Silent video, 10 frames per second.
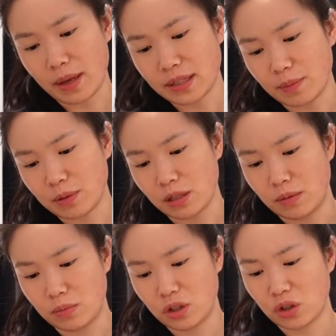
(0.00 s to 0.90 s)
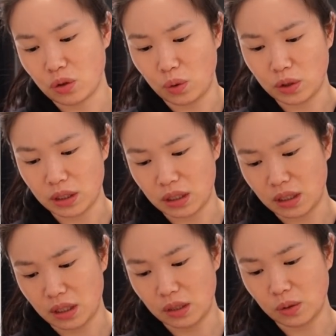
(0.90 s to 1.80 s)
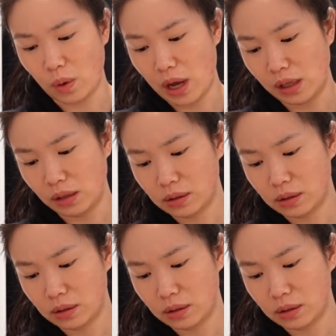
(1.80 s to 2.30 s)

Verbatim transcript: mix up some sauces as well.